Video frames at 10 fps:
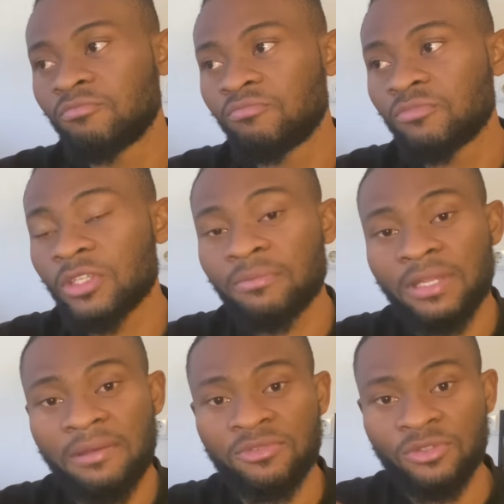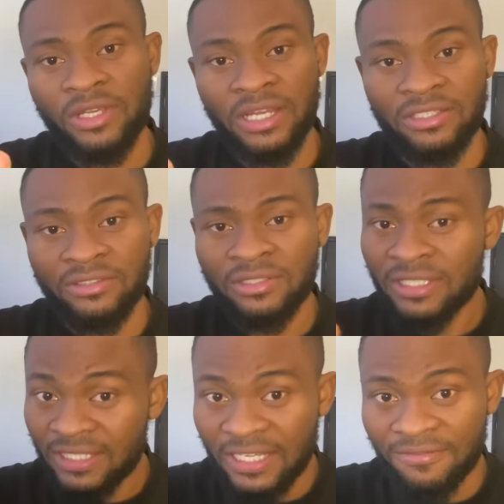Sometimes you can
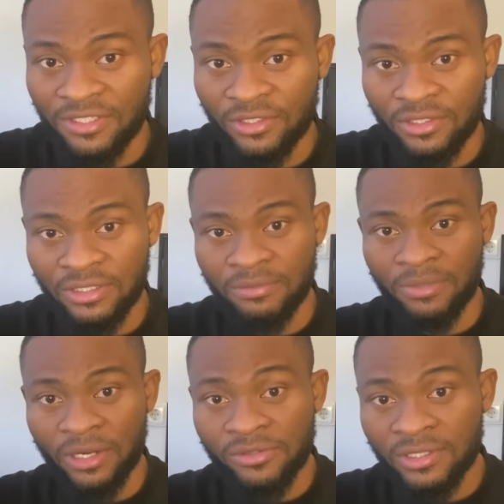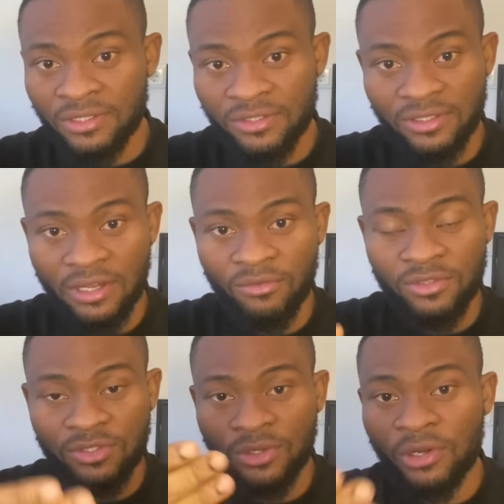save it on the browser so that
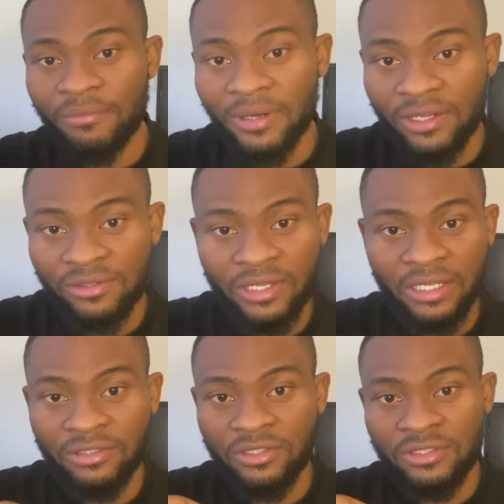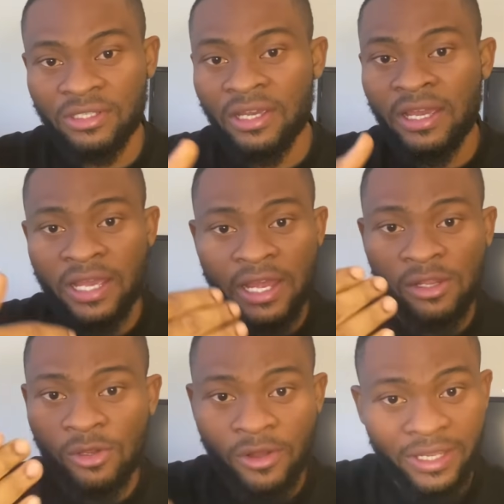once you come back, you can just
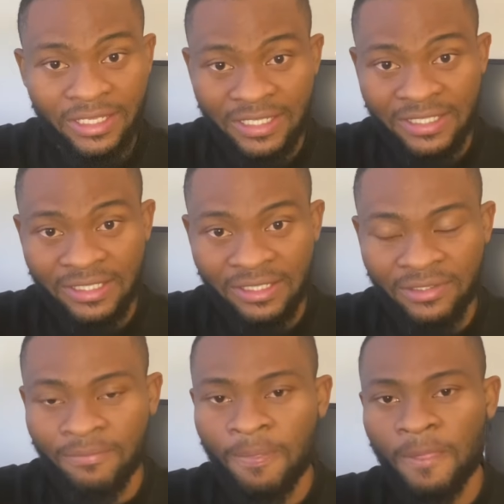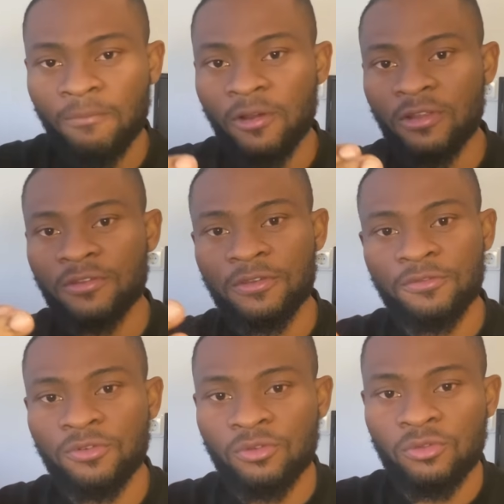log in easily. But
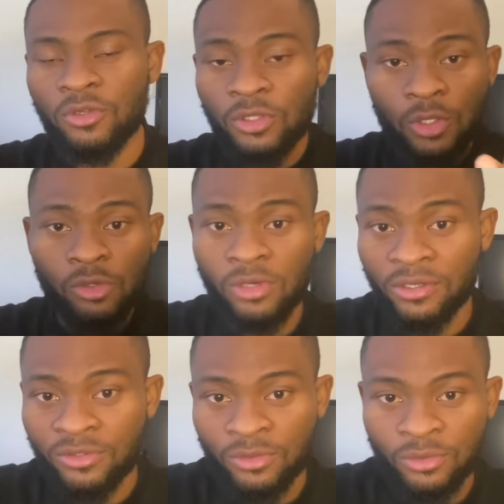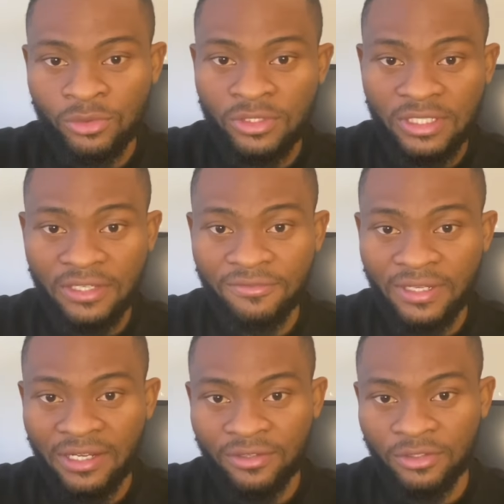if you don't know how to save
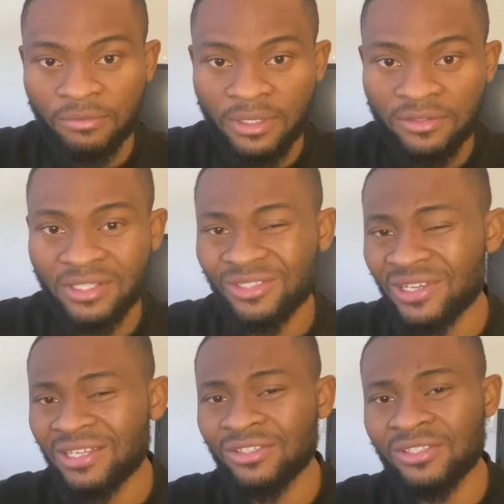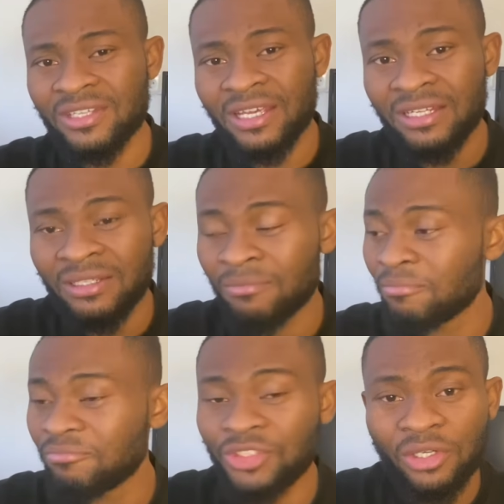that on your browser, you can just get a
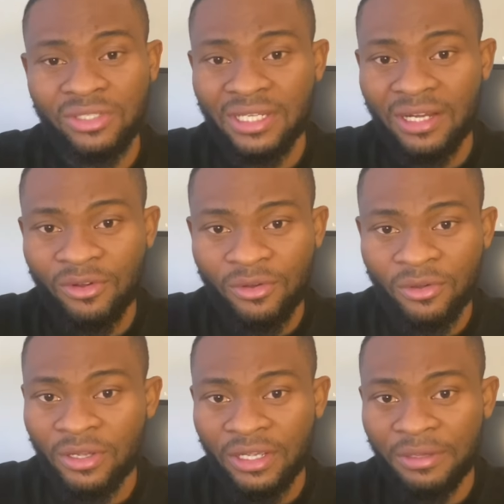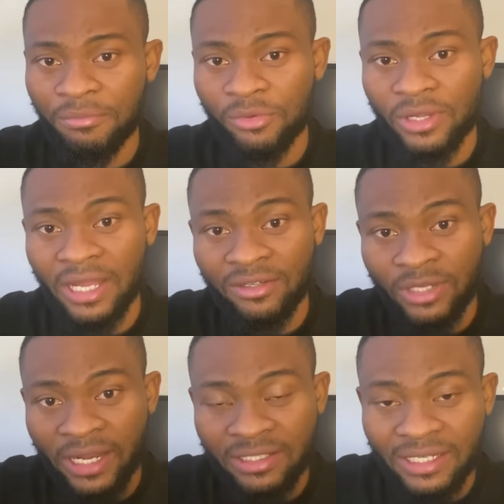jotter or a book and
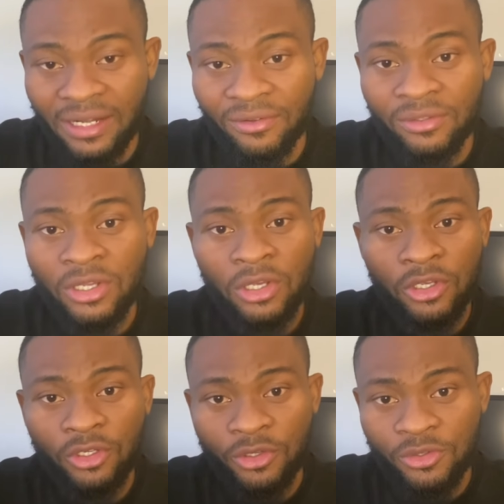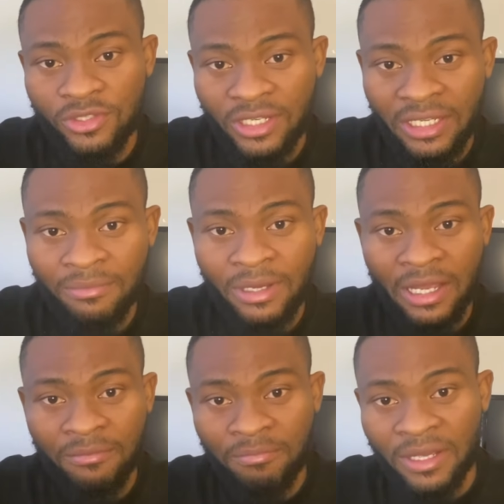write down your username
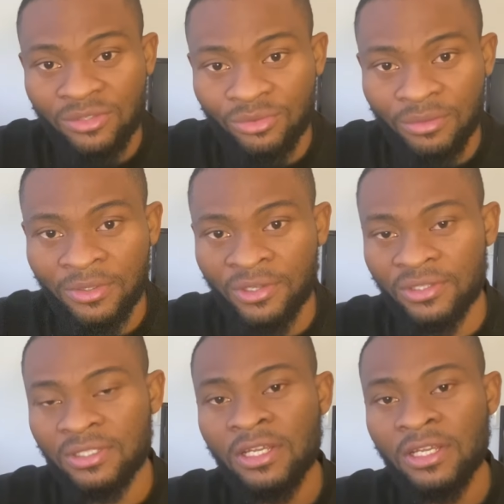and password, because